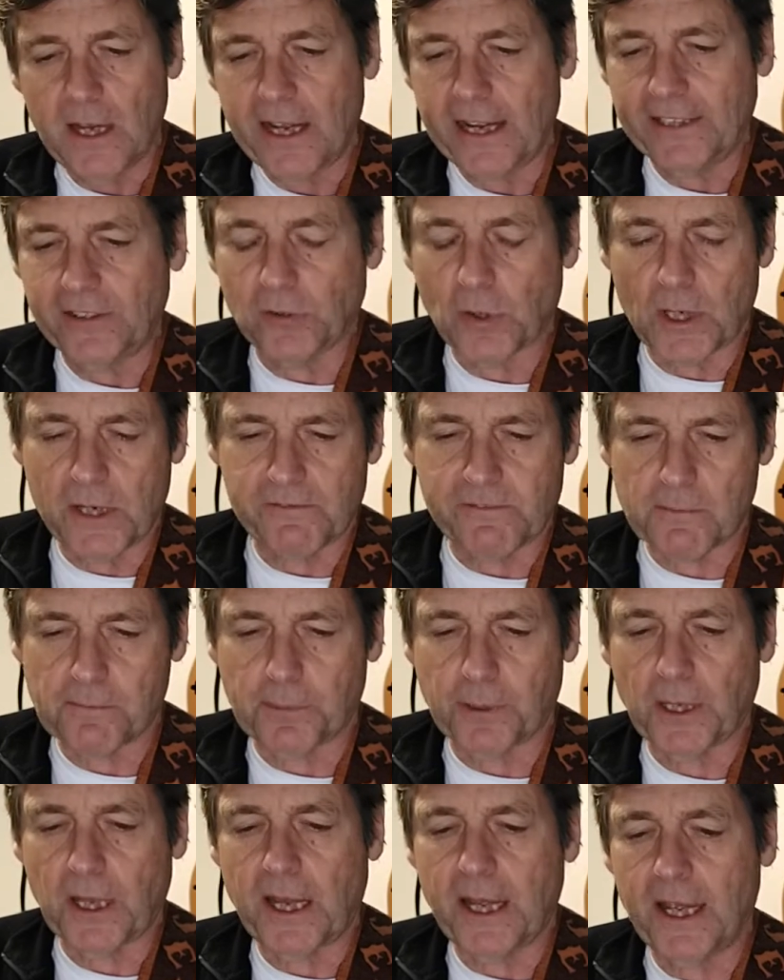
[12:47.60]
and don't even
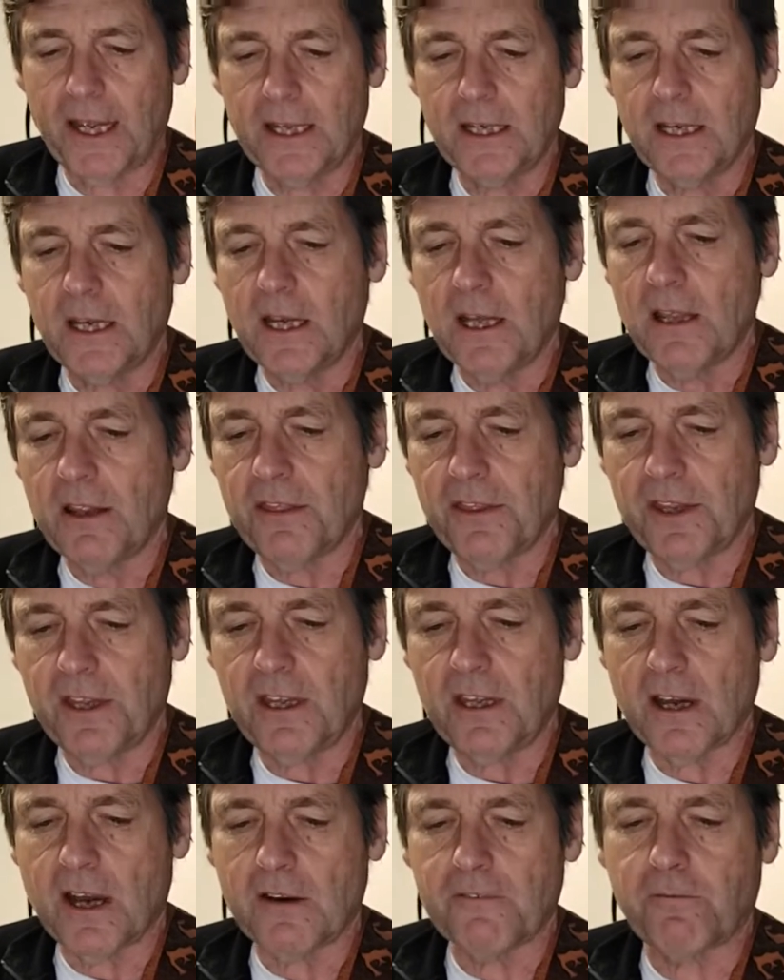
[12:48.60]
play
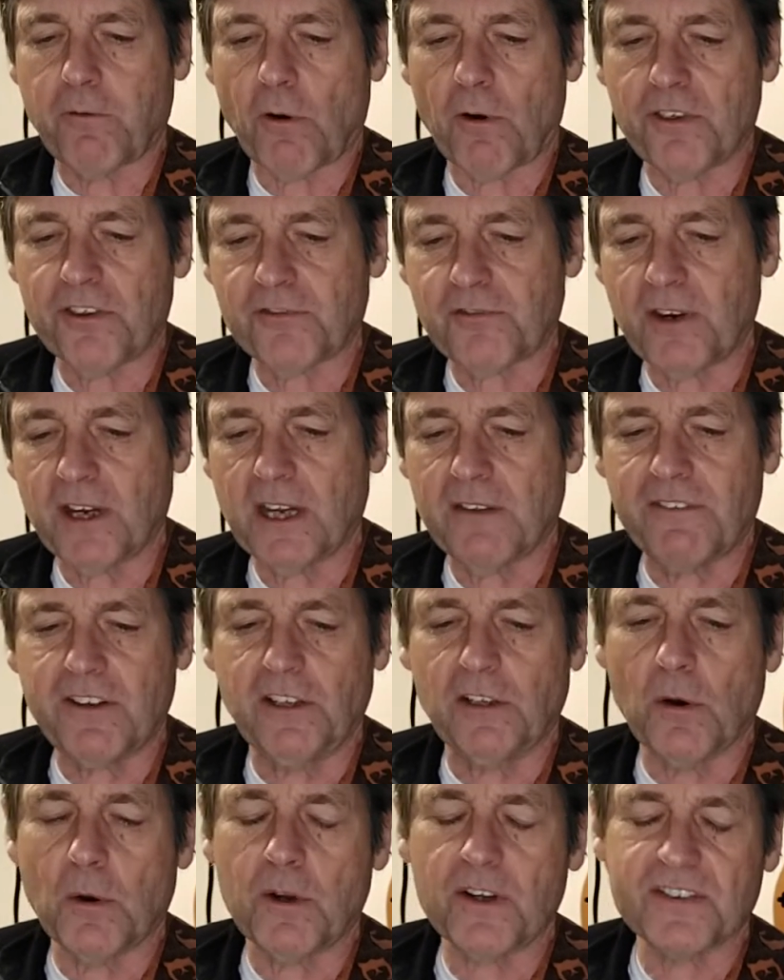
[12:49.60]
the 4th string. If you
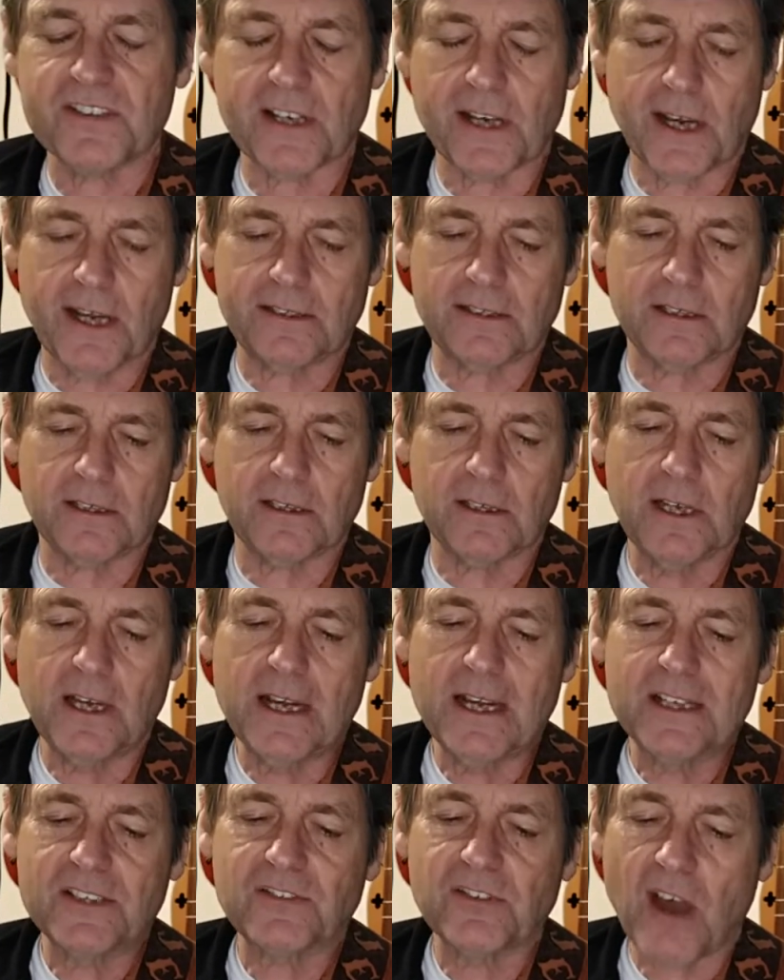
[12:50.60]
notice at the
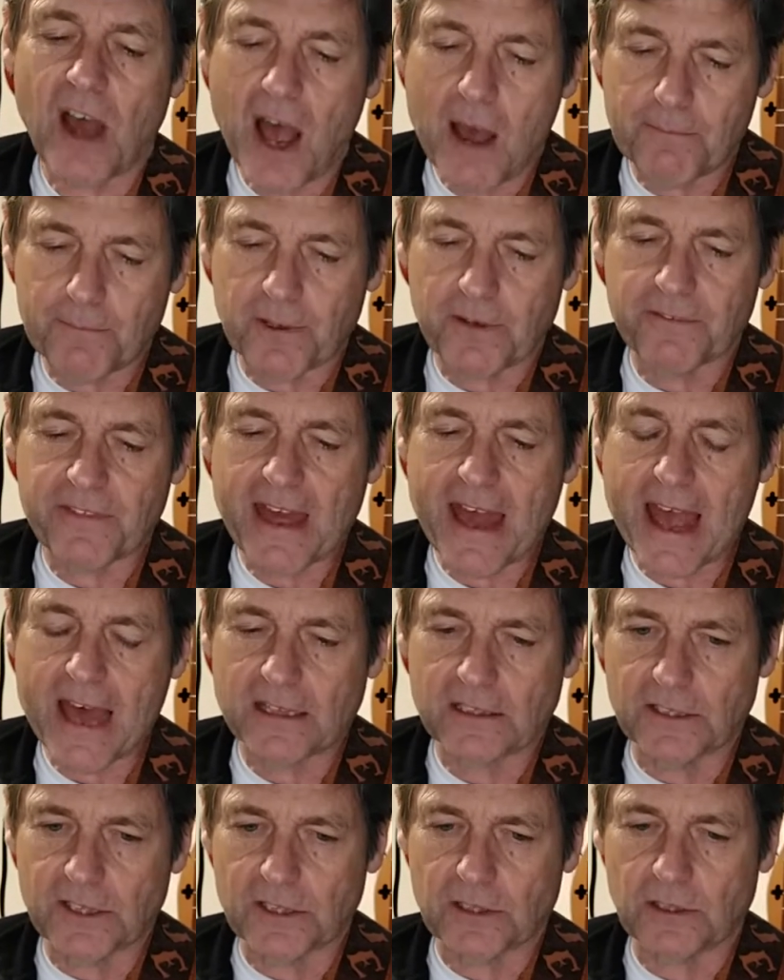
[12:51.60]
top of
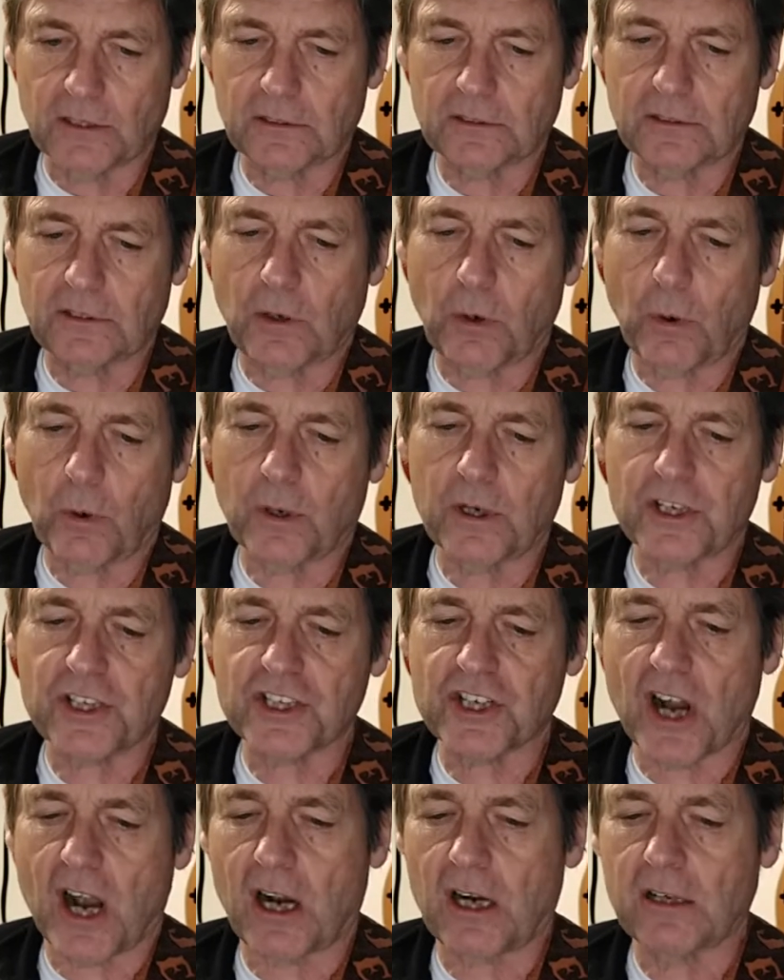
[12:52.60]
that little chord
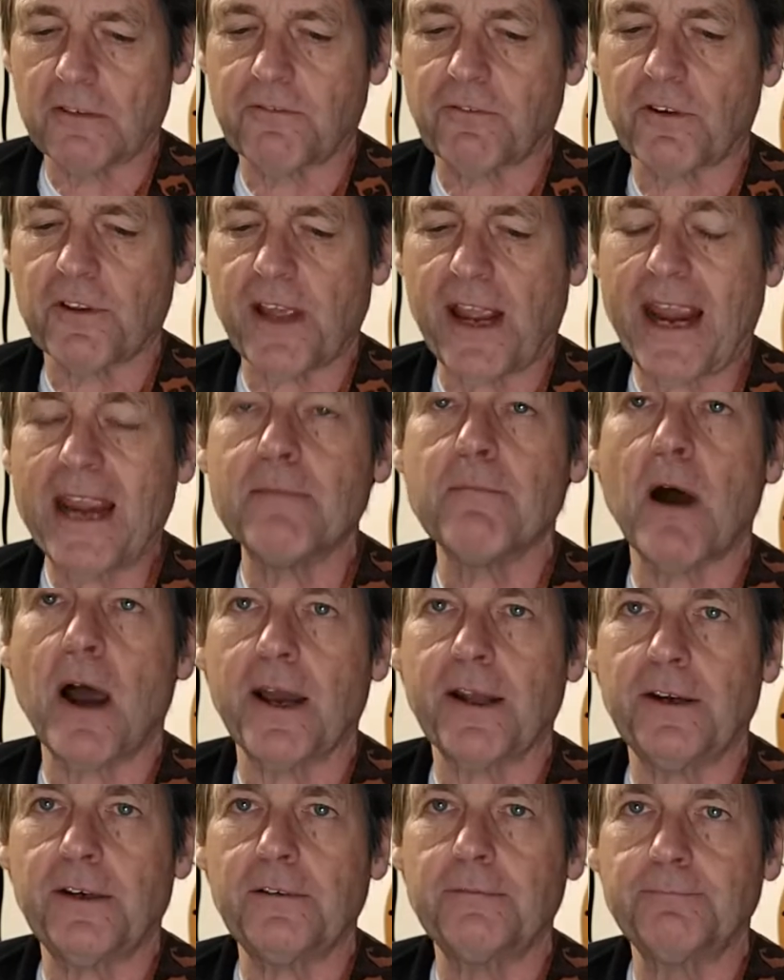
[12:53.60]
chart for the A
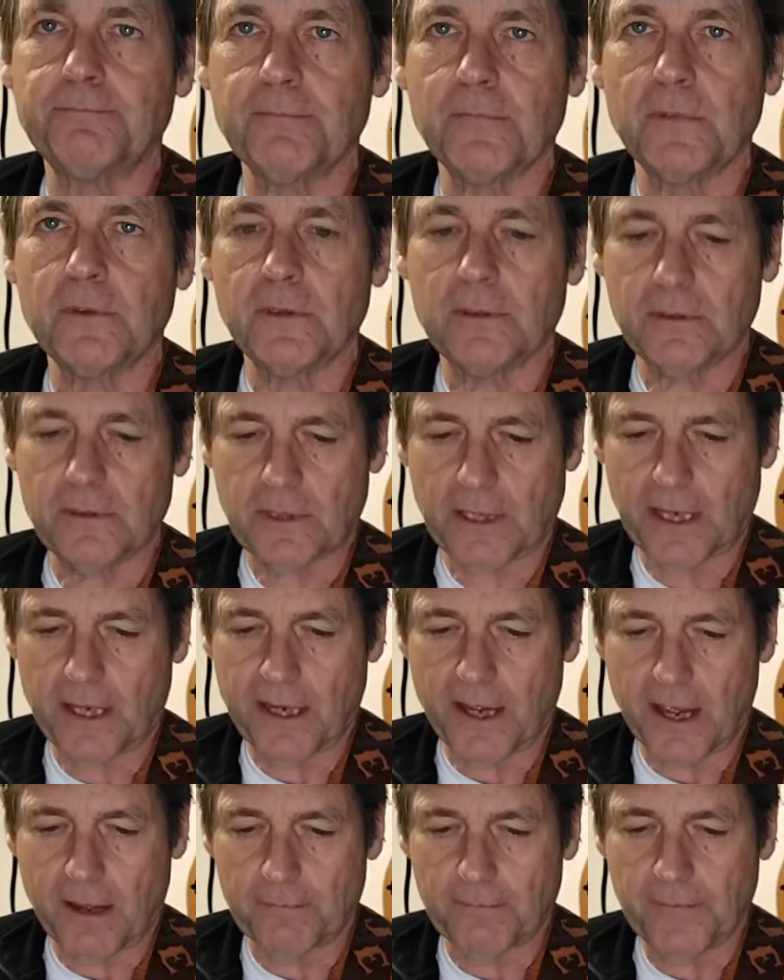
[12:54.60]
minor,
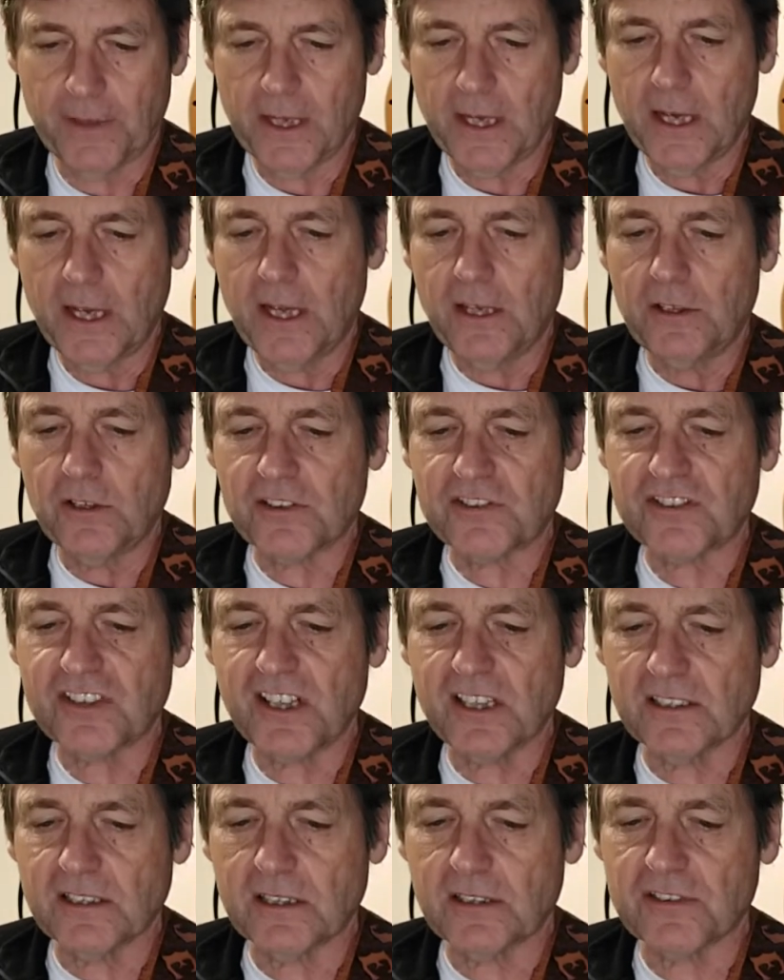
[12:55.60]
AM, you'll see
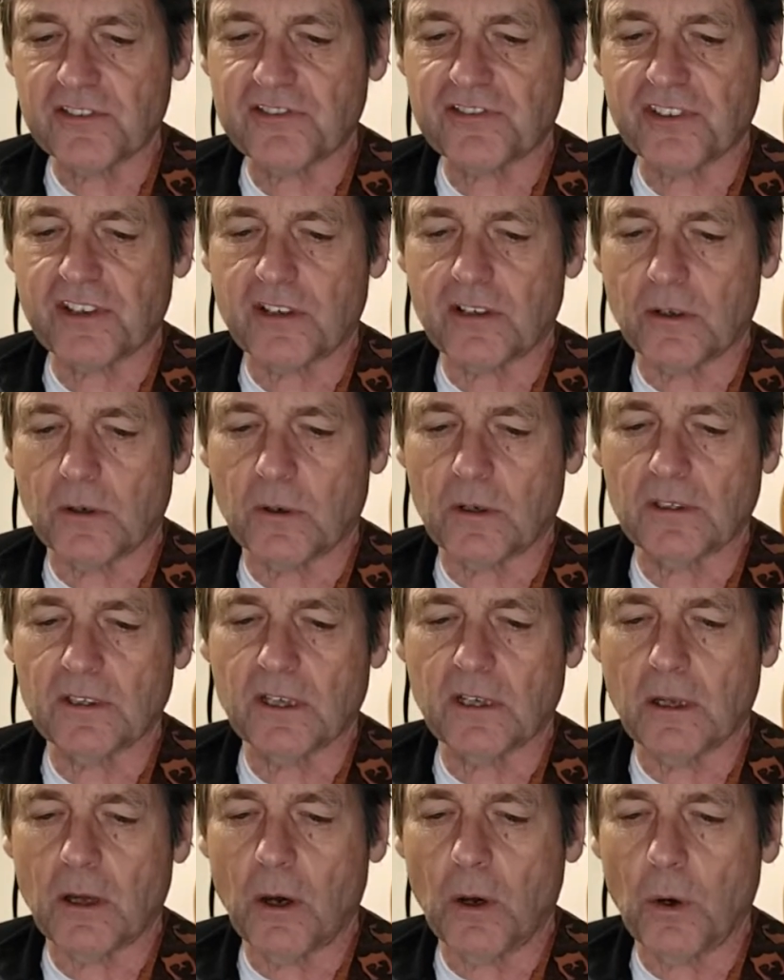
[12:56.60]
a little 0 or a
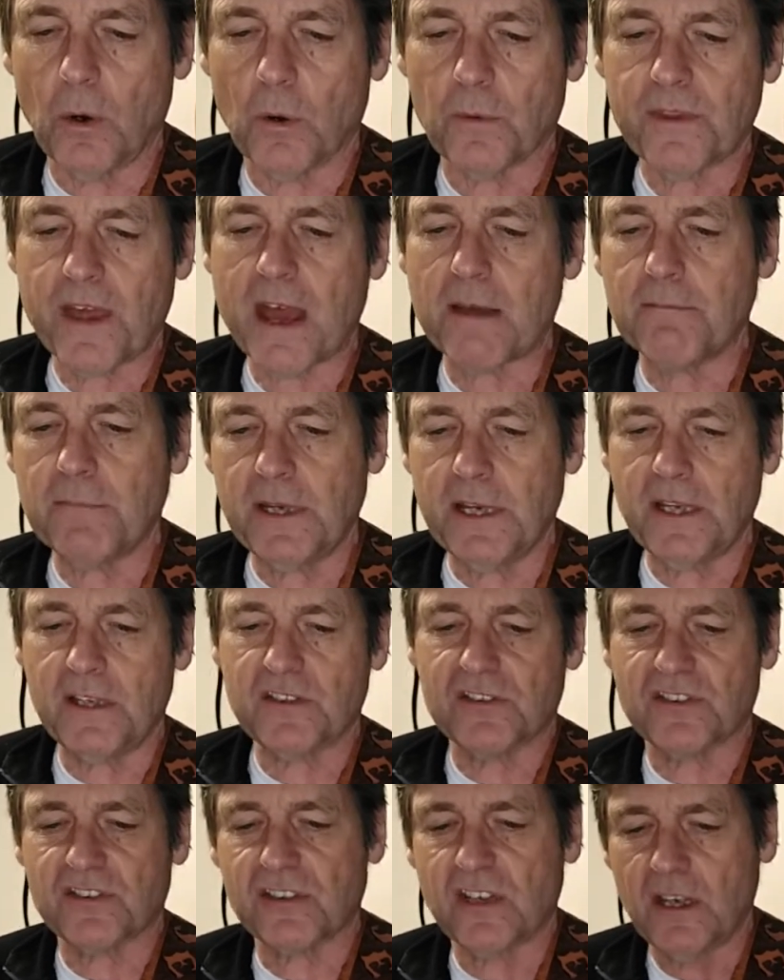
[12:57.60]
little O. That
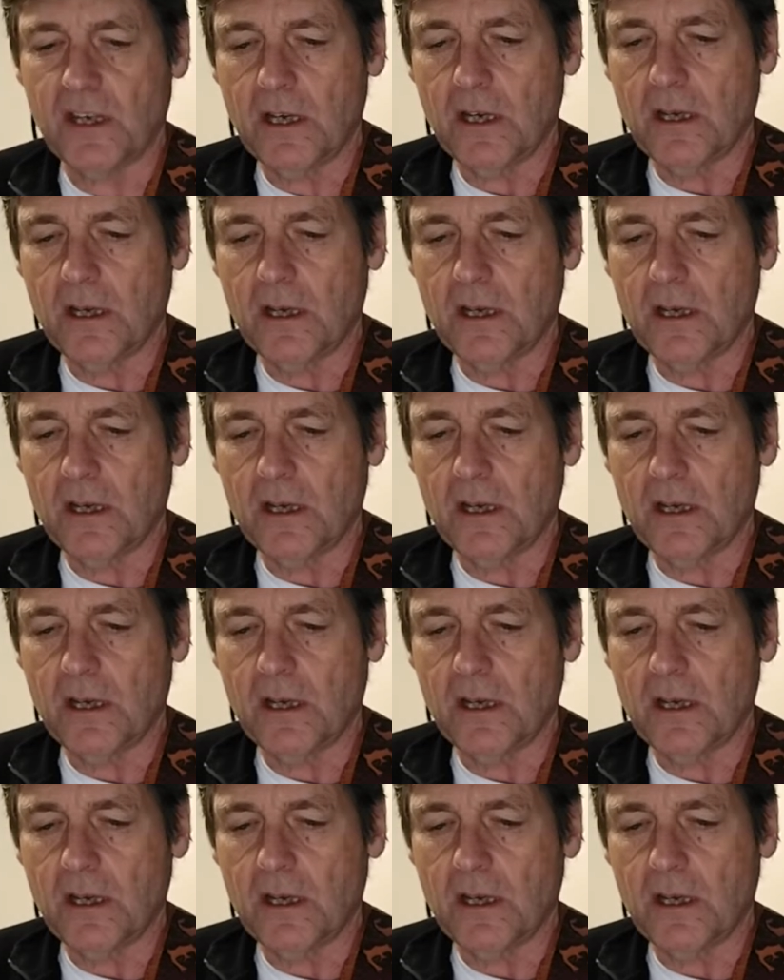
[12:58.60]
means